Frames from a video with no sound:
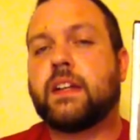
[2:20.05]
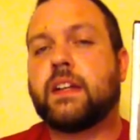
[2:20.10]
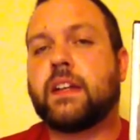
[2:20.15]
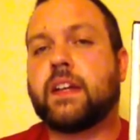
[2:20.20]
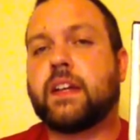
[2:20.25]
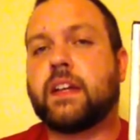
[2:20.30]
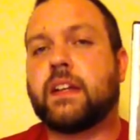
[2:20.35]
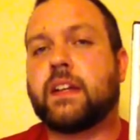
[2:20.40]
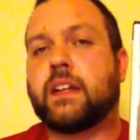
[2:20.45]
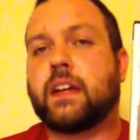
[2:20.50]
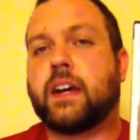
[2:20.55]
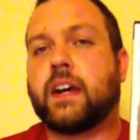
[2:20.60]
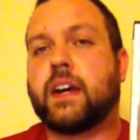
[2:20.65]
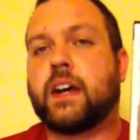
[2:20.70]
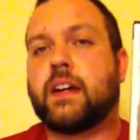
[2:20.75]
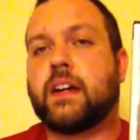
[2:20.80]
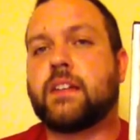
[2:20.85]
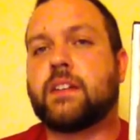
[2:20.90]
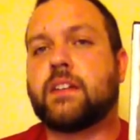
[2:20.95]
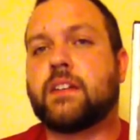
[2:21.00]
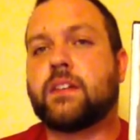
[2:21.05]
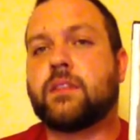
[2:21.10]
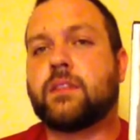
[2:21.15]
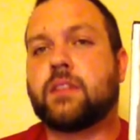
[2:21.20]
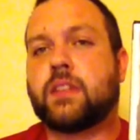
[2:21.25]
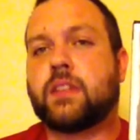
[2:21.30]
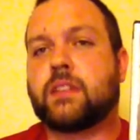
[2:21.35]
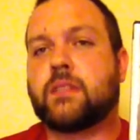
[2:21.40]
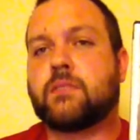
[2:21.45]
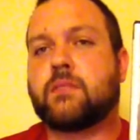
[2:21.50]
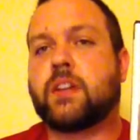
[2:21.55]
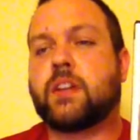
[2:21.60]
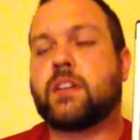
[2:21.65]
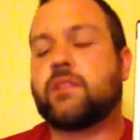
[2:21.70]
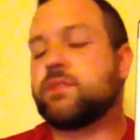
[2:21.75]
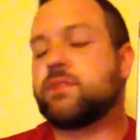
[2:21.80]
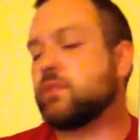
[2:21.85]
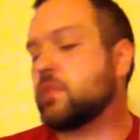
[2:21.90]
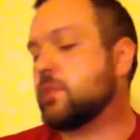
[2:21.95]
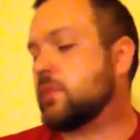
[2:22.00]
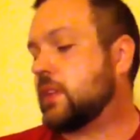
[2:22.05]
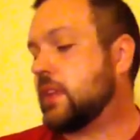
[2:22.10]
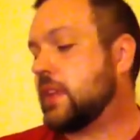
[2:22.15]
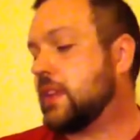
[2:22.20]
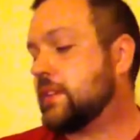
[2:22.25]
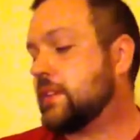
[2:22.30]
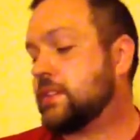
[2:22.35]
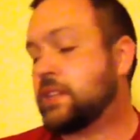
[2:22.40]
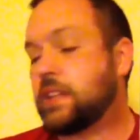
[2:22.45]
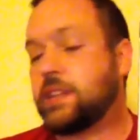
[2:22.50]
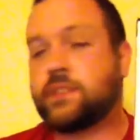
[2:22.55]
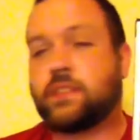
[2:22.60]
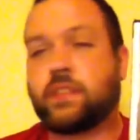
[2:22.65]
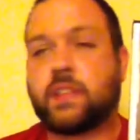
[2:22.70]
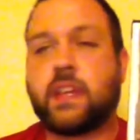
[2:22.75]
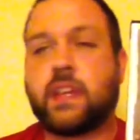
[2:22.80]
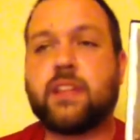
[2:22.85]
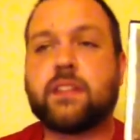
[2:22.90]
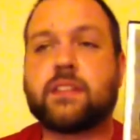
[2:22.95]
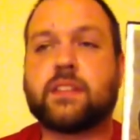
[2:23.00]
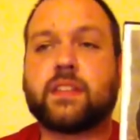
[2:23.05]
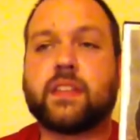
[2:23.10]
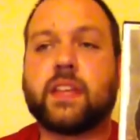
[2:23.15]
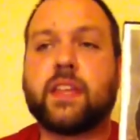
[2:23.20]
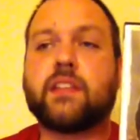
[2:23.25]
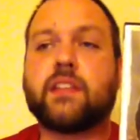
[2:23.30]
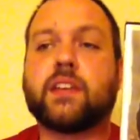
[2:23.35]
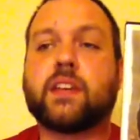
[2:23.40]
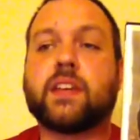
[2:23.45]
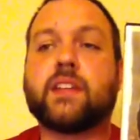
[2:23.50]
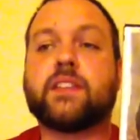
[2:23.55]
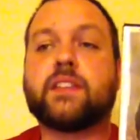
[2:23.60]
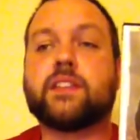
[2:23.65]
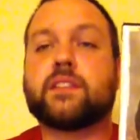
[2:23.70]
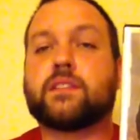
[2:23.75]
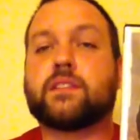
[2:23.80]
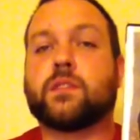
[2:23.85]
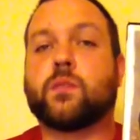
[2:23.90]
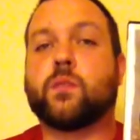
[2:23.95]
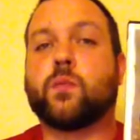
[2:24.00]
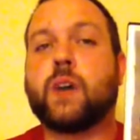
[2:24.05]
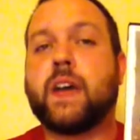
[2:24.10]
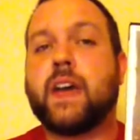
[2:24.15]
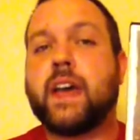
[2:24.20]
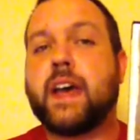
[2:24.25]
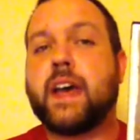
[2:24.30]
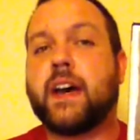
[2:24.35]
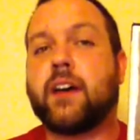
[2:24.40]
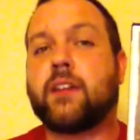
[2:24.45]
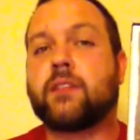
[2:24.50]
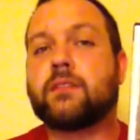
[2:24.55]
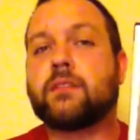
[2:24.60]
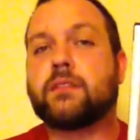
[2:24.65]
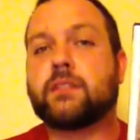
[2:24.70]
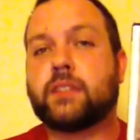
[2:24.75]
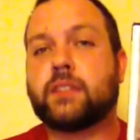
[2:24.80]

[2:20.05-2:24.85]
And, get the money for him and all that stuff. So they look at this as a way out.